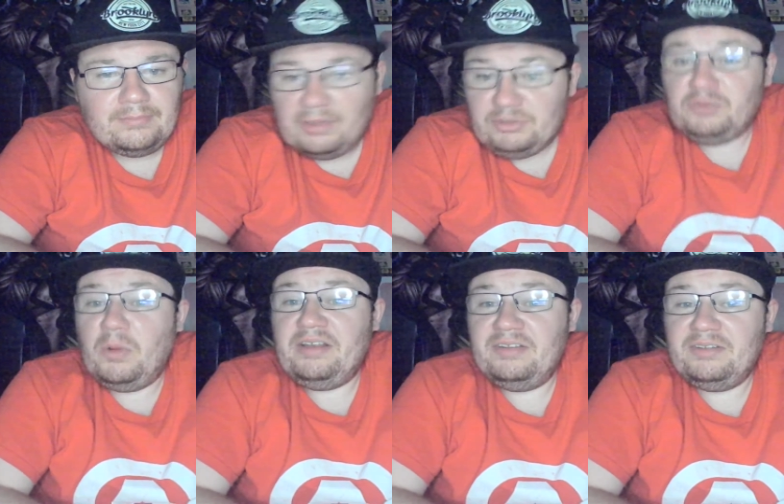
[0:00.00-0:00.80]
I'm just
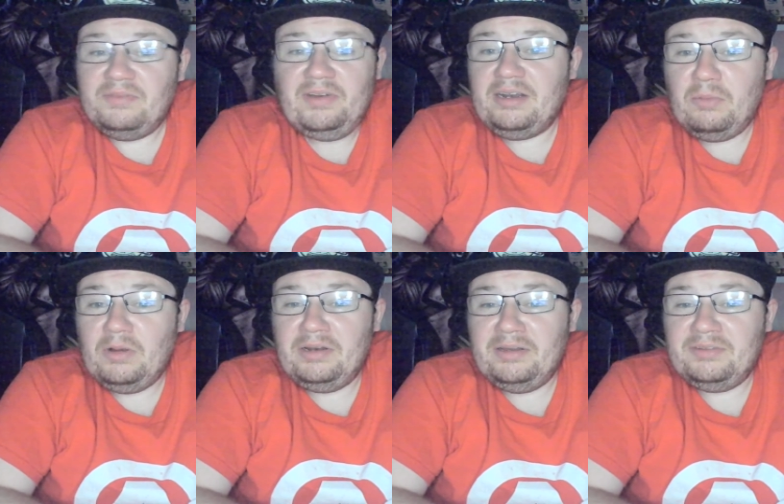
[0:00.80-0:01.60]
waiting to find out
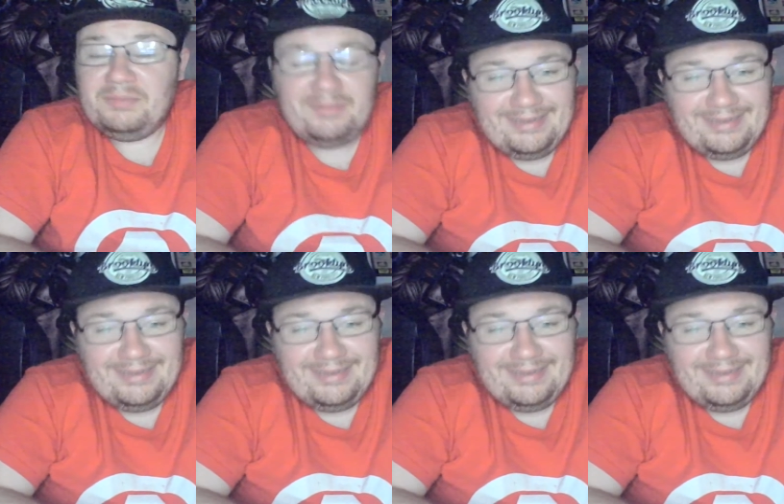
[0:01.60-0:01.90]
what it is.